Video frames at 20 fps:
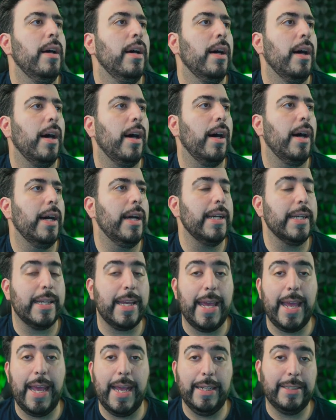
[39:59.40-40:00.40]
Uh, it
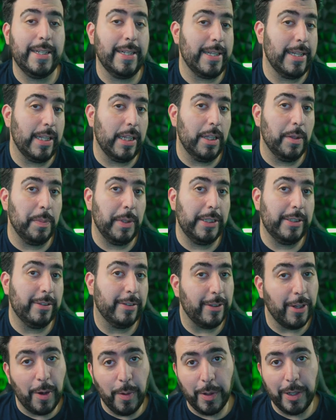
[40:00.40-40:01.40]
can technically be
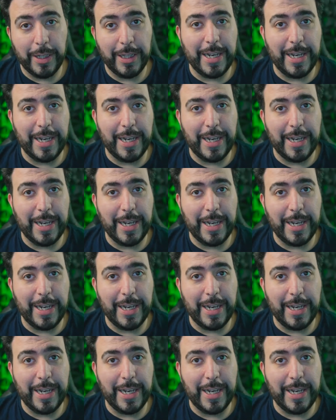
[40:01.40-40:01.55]
slower than